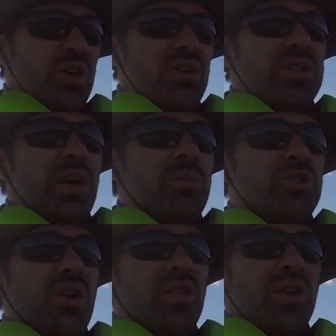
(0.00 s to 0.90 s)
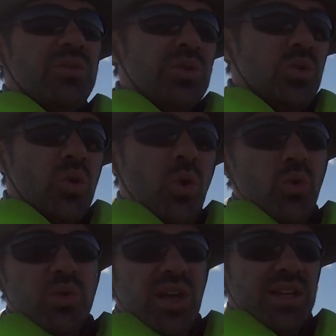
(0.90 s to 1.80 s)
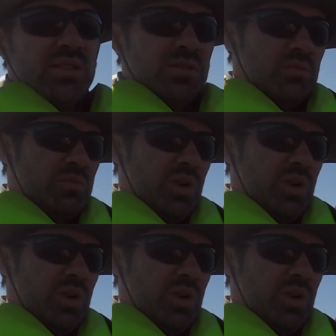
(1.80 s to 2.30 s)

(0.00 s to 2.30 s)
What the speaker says: A good temperature. I think it was a little cold last